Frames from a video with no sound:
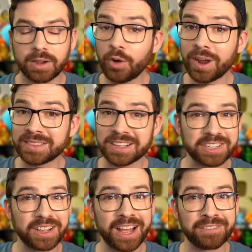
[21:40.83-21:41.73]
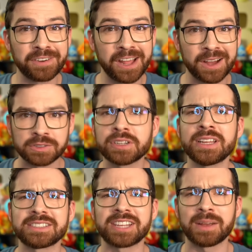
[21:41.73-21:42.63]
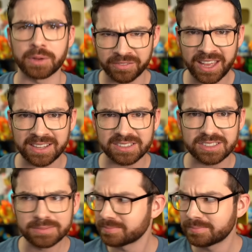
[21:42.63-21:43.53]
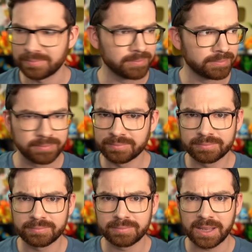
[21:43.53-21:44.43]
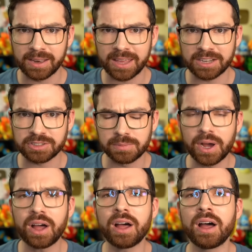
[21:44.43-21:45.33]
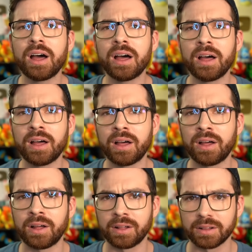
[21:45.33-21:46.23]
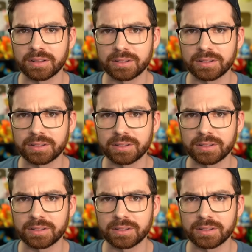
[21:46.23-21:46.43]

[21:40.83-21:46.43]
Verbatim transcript: All right, that's all I have for now. So until next time, Pokevans, gotta catch them all.